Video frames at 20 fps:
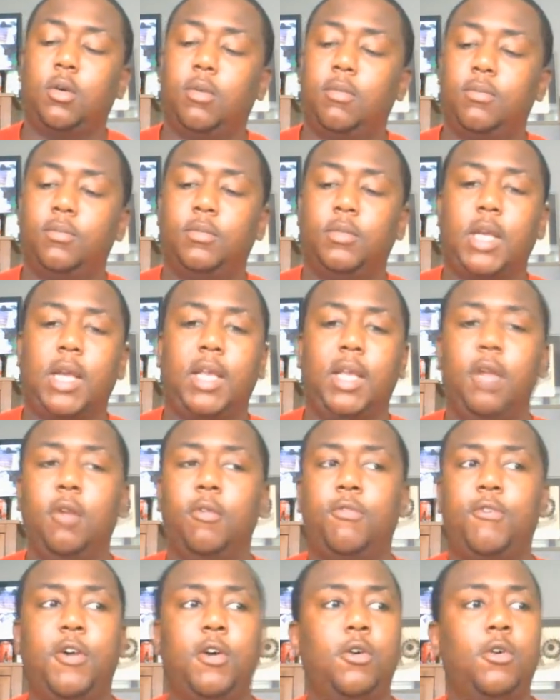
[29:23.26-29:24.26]
I get a
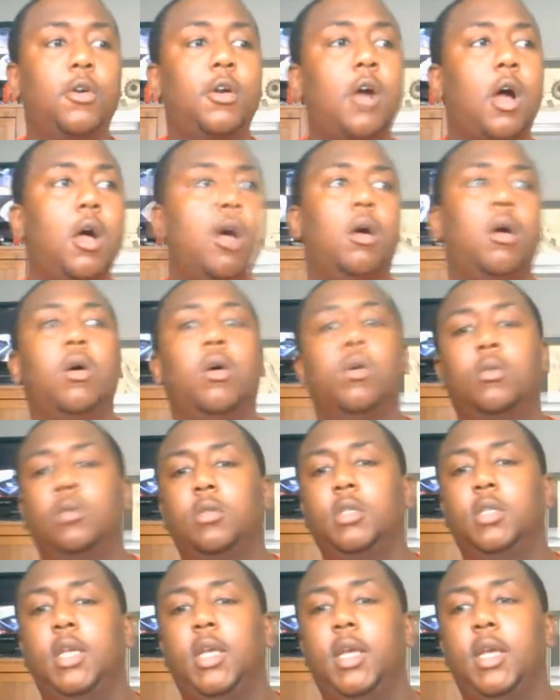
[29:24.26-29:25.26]
phone call
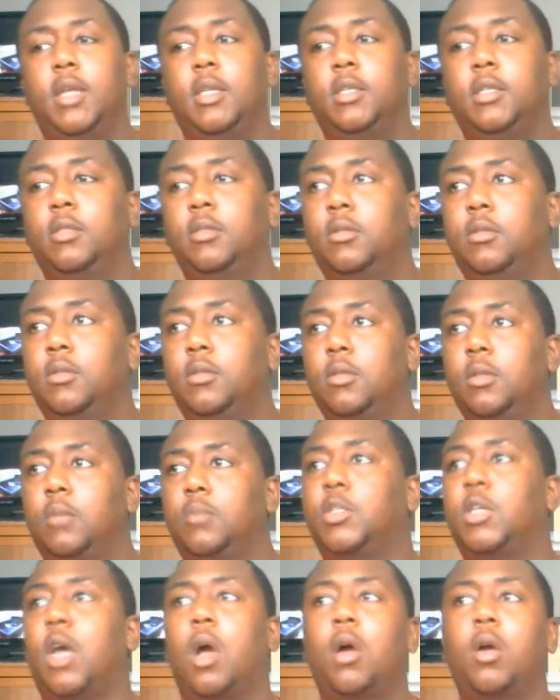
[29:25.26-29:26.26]
and I'm
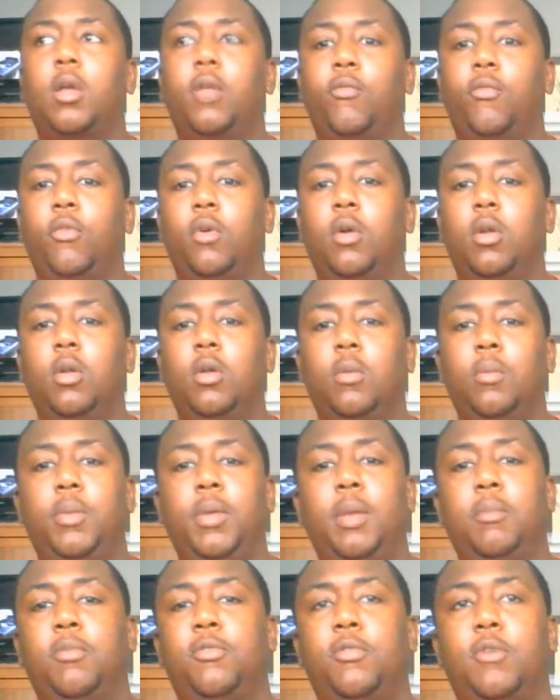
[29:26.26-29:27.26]
talking for a little bit
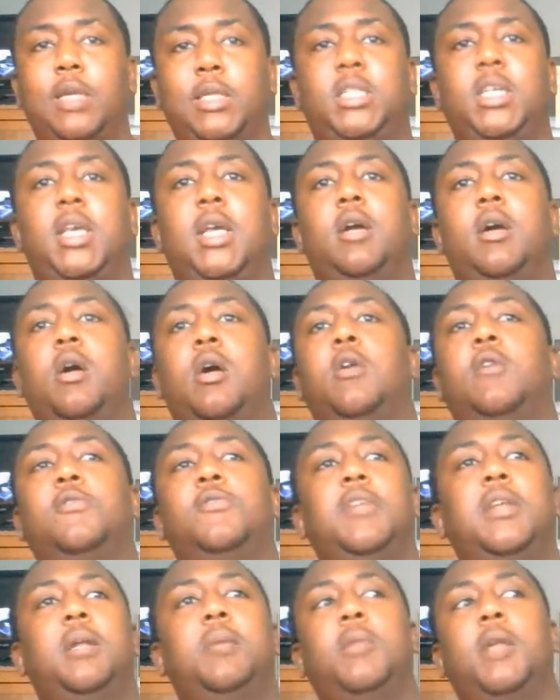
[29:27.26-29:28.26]
before I take off, and
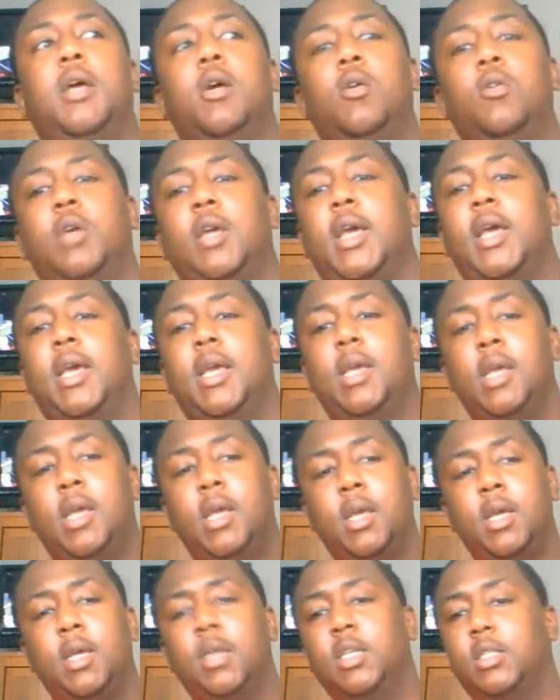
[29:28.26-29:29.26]
I'm like, okay,
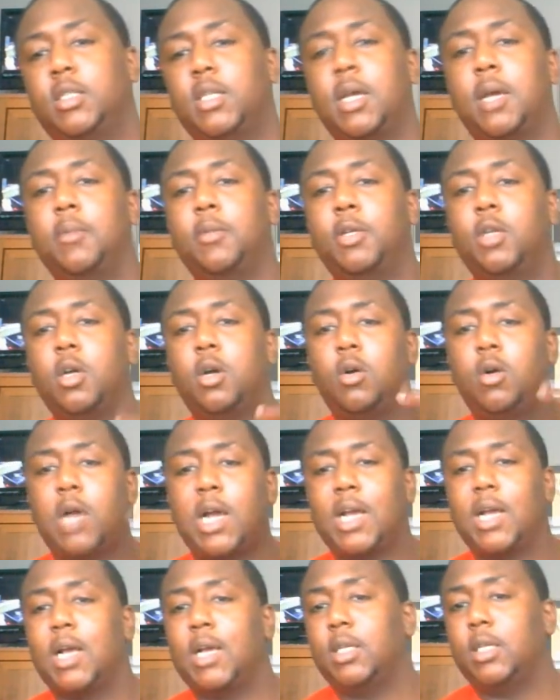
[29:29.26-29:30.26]
it's time to go.
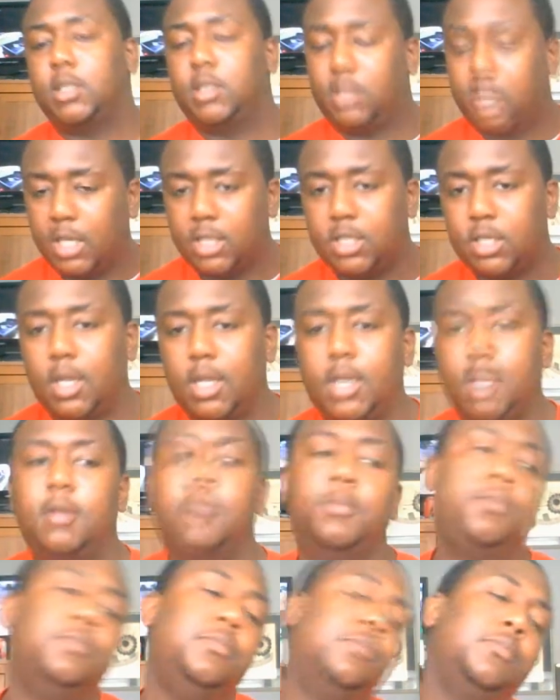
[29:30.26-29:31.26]
I catch you later.
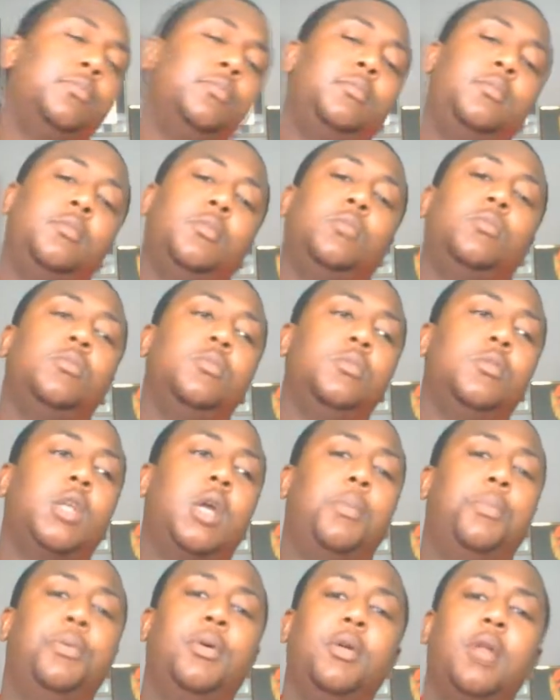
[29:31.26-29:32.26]
I
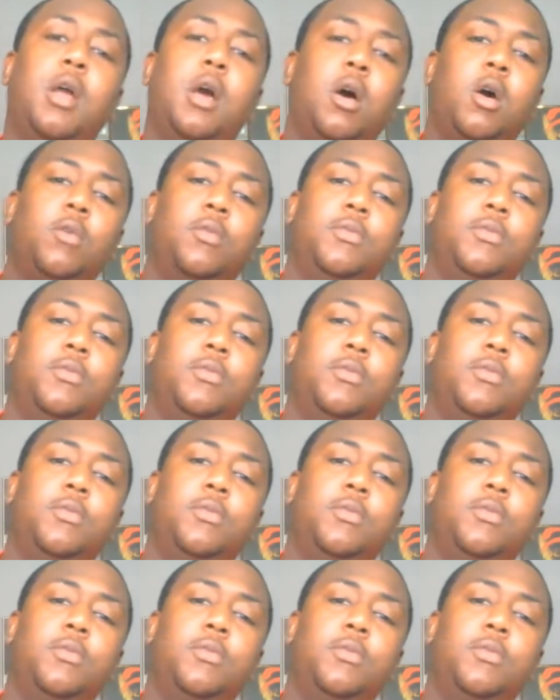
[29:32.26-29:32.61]
pull off.